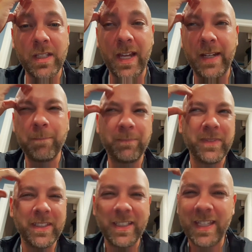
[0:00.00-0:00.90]
Like,
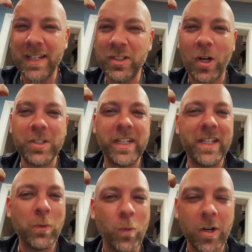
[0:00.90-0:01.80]
did they start to
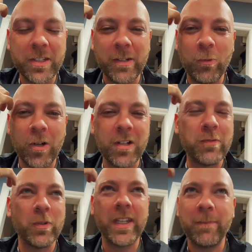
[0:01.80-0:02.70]
hit worse and
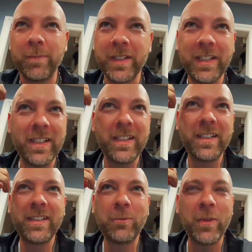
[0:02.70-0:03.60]
worse? Were they,
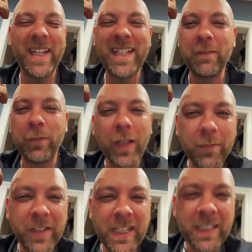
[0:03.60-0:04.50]
were they getting fluffy?